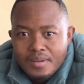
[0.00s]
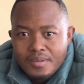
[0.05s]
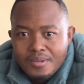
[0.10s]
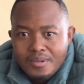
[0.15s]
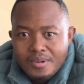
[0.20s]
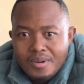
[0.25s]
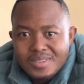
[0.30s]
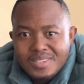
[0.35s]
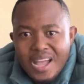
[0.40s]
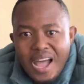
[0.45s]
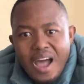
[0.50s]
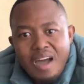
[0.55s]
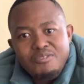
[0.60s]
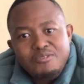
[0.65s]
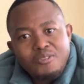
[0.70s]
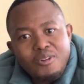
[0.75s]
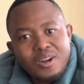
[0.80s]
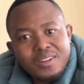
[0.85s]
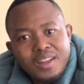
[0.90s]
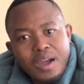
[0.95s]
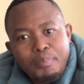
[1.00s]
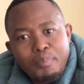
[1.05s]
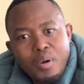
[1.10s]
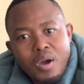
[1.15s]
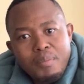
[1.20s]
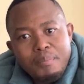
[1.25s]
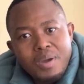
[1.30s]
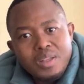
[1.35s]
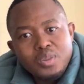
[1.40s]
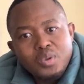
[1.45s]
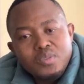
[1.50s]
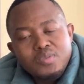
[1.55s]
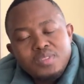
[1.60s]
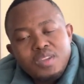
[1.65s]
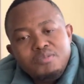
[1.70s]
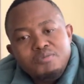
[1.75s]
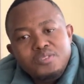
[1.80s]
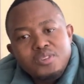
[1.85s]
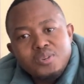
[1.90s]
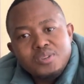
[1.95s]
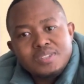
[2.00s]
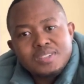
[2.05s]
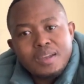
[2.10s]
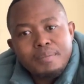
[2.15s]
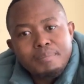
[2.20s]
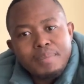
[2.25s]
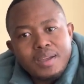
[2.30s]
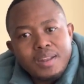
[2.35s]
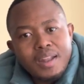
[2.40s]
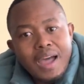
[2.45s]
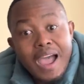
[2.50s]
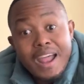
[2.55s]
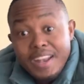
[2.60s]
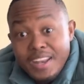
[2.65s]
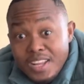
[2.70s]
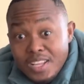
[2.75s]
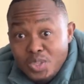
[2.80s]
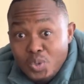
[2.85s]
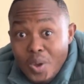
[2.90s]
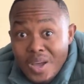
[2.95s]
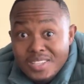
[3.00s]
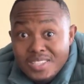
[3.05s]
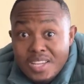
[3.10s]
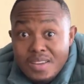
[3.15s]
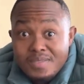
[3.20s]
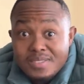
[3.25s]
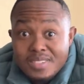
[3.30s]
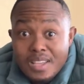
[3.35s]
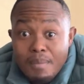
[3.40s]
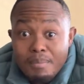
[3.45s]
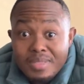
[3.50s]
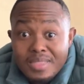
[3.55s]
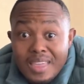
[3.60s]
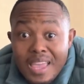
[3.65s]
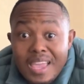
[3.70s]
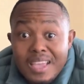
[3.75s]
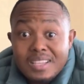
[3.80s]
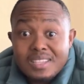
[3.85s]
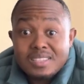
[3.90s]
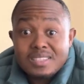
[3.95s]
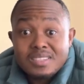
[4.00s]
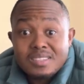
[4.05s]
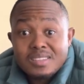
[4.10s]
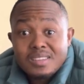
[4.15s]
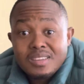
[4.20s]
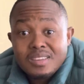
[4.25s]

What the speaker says: Because I've got an appointment with the future, man. I need to achieve some things.